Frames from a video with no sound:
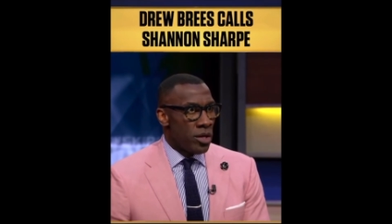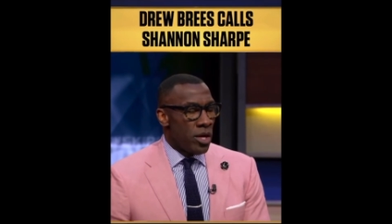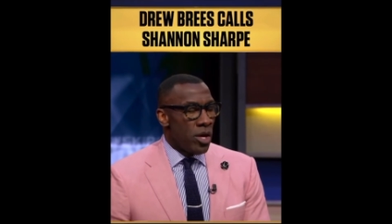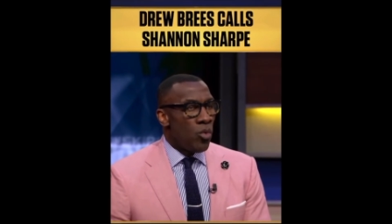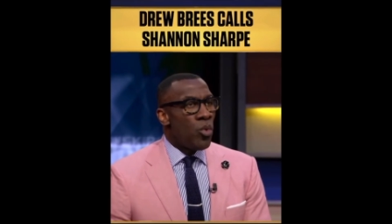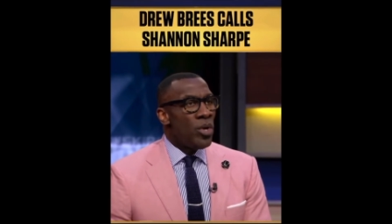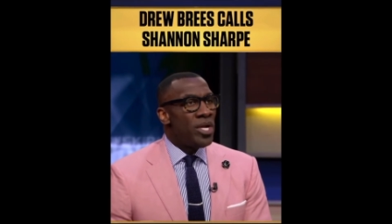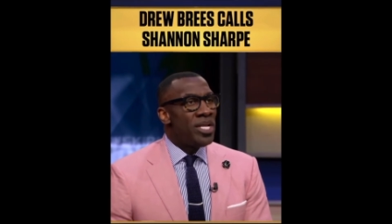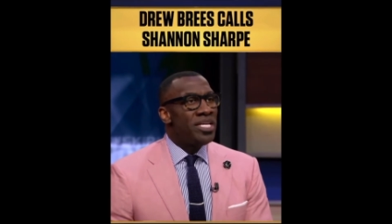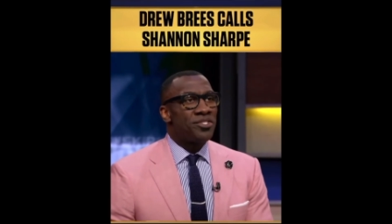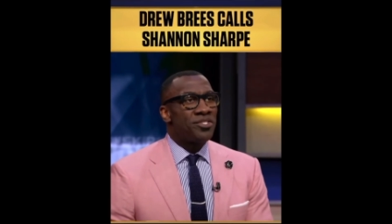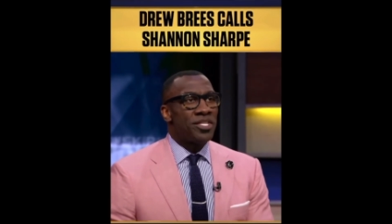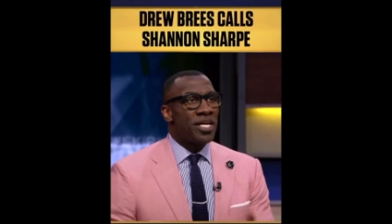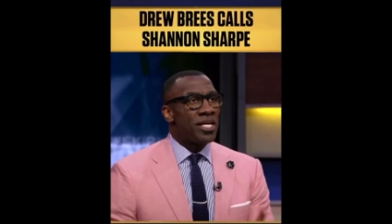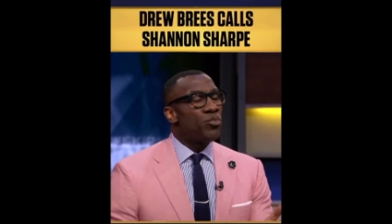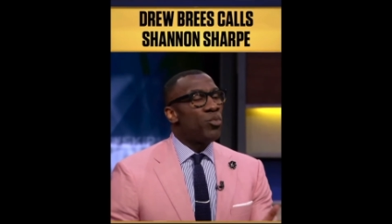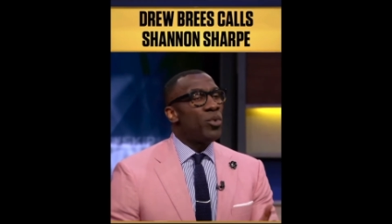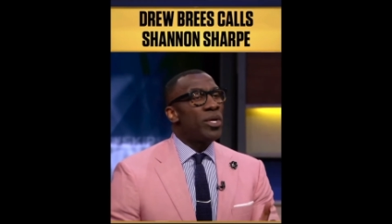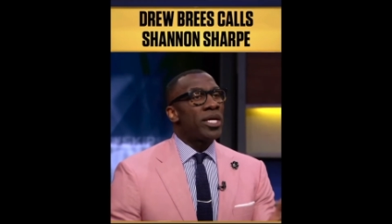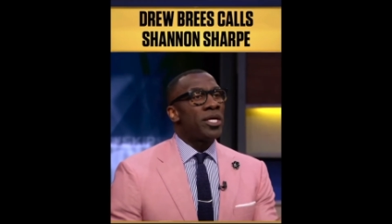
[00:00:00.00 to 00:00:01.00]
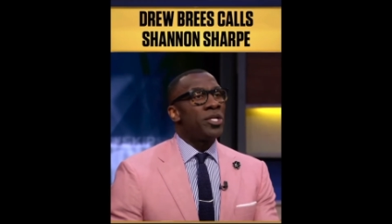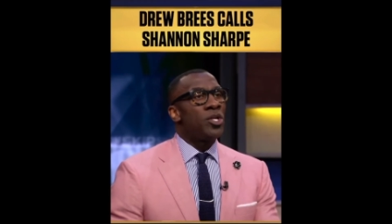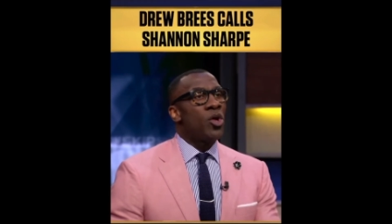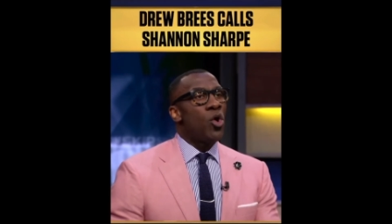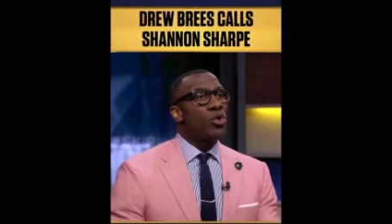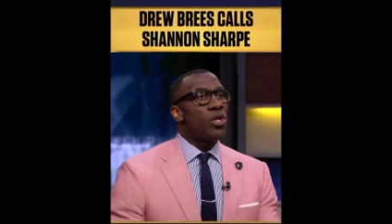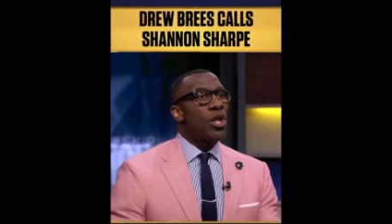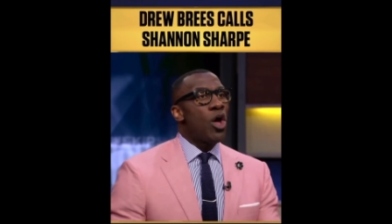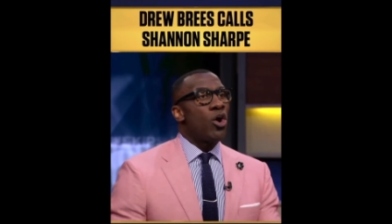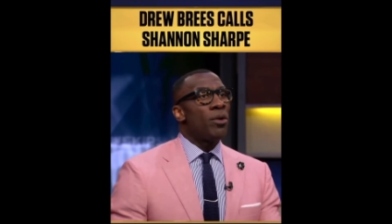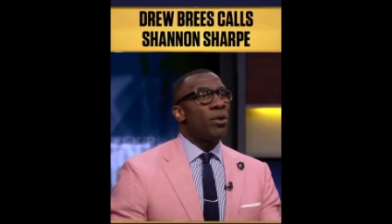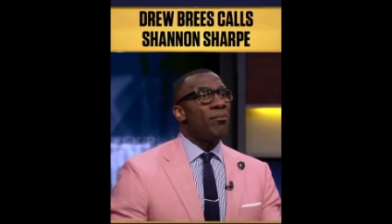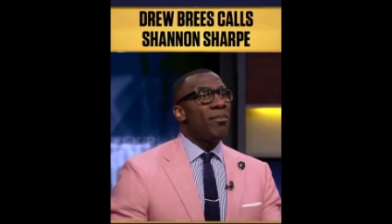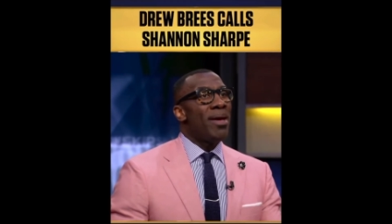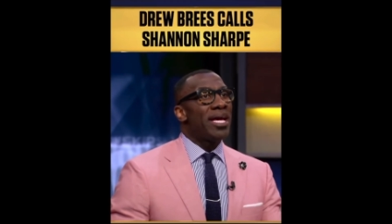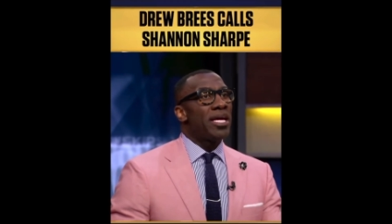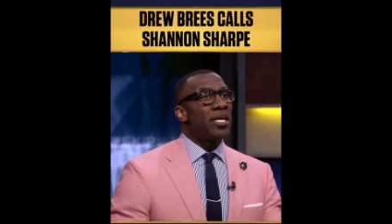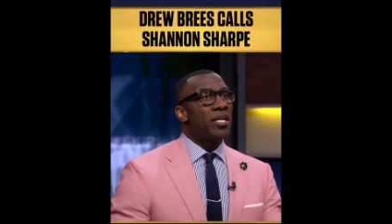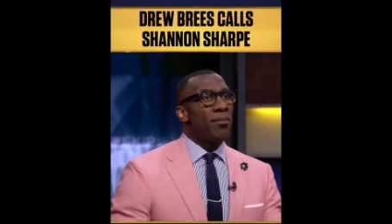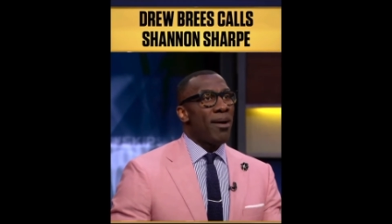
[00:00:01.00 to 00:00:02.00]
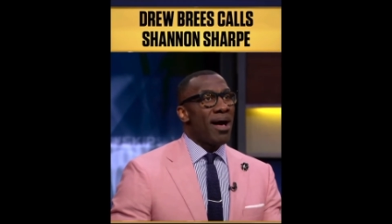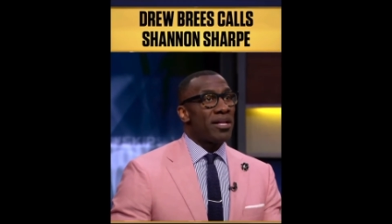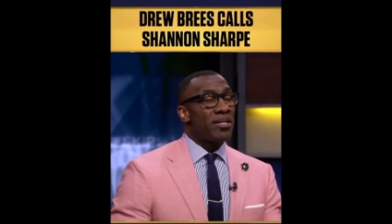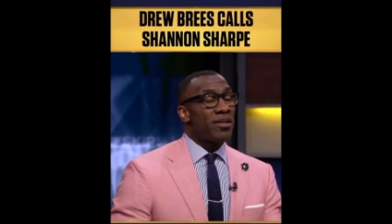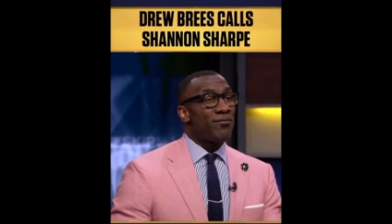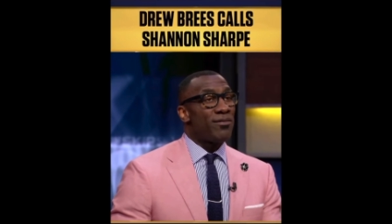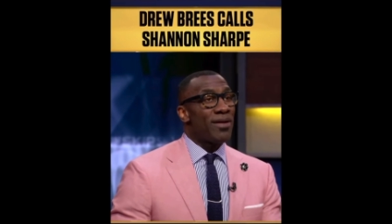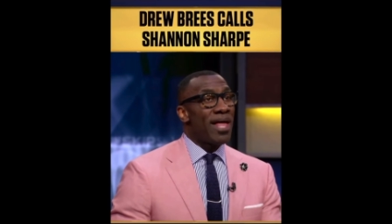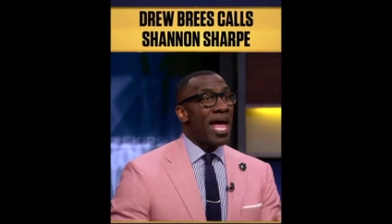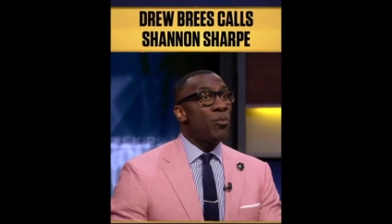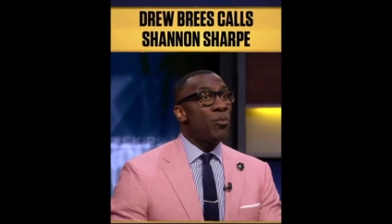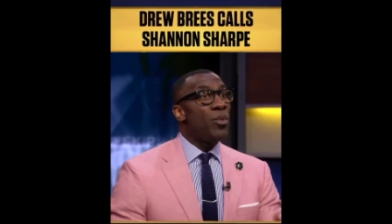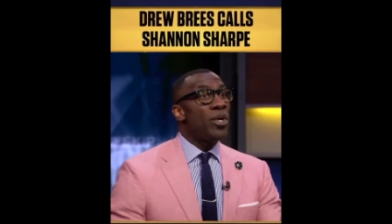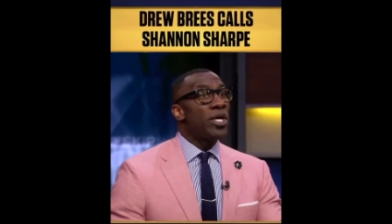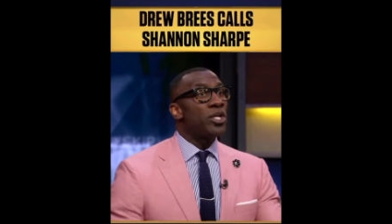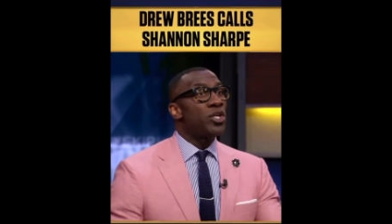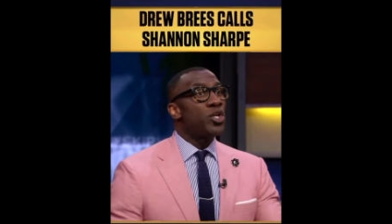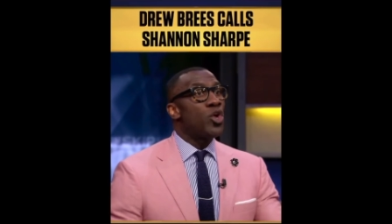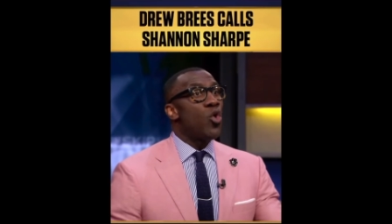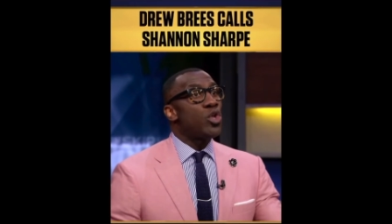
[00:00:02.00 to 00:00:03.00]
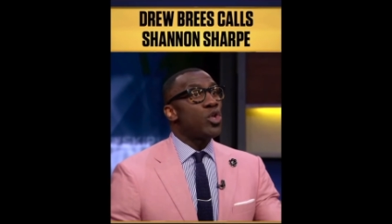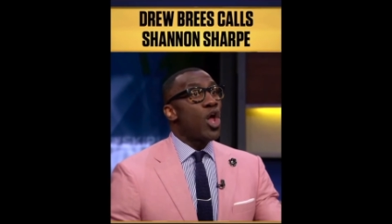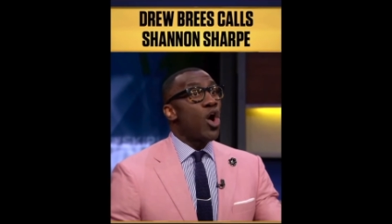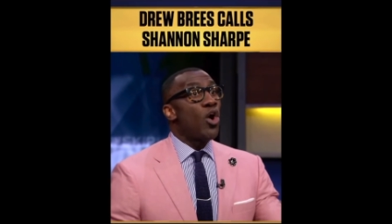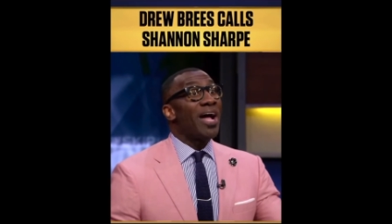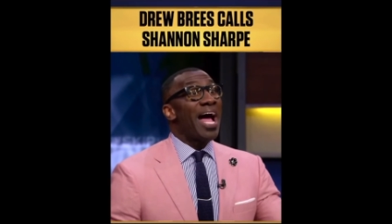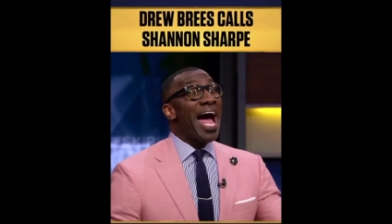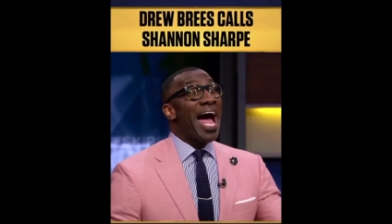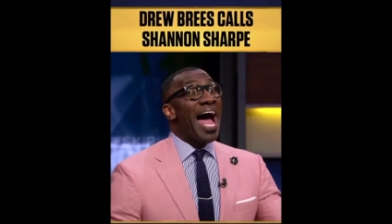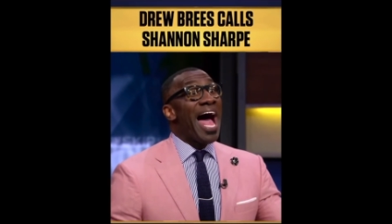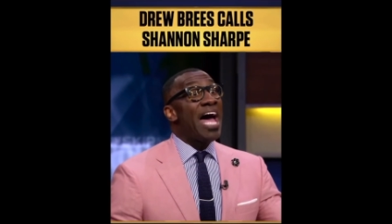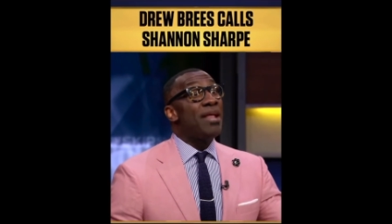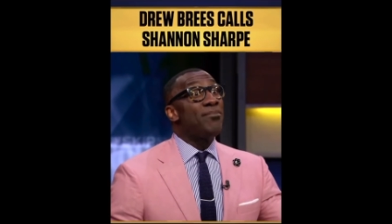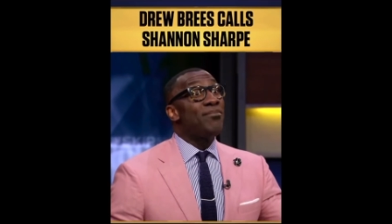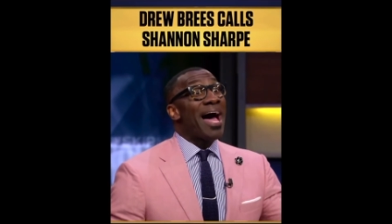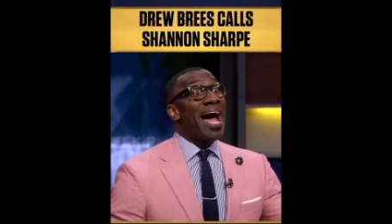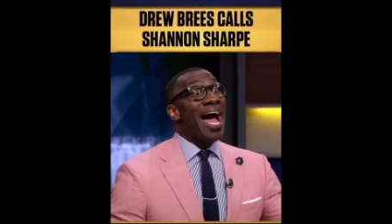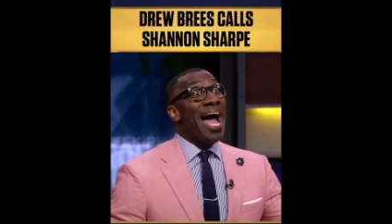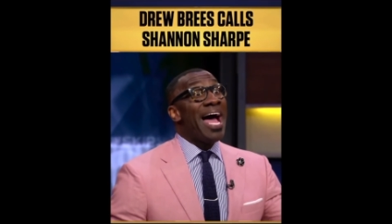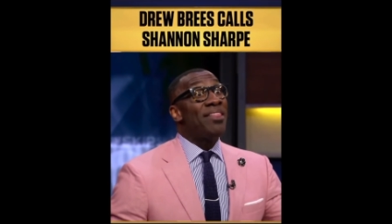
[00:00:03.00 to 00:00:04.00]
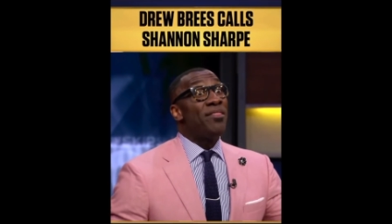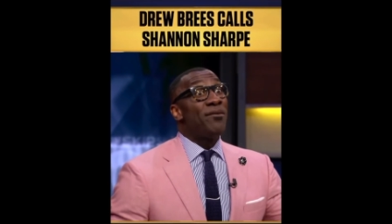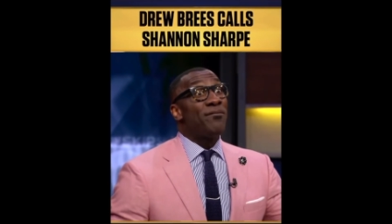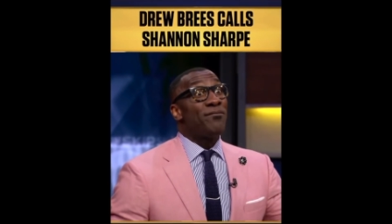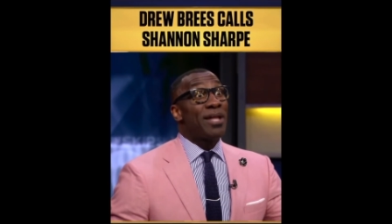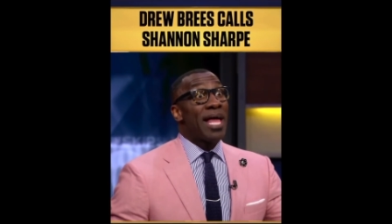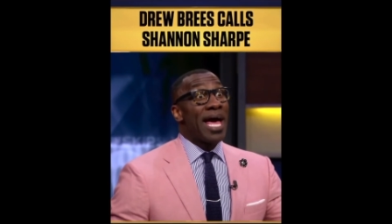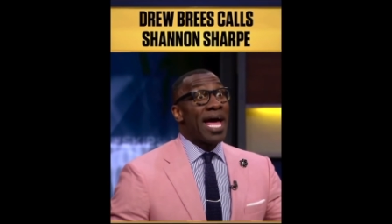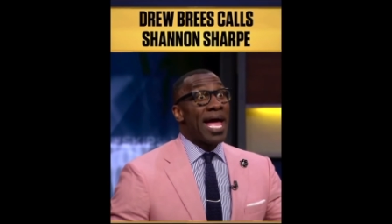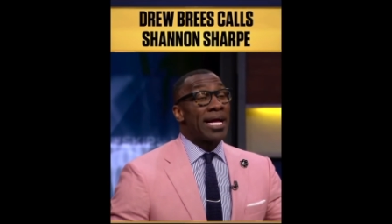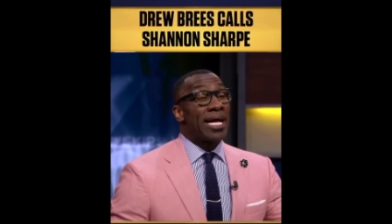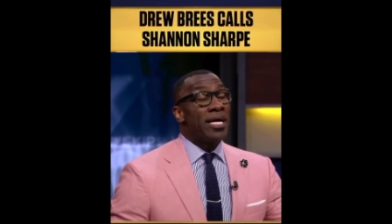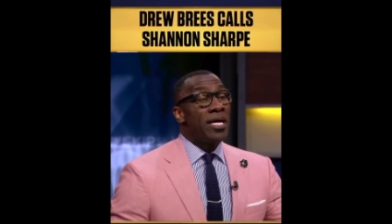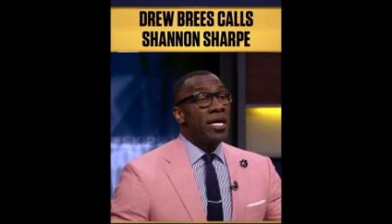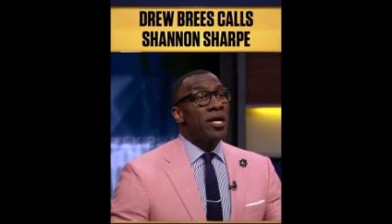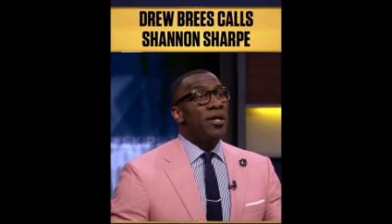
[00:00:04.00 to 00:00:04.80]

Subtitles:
When he said we can no longer make it about the flag, we can no longer hide behind the flag.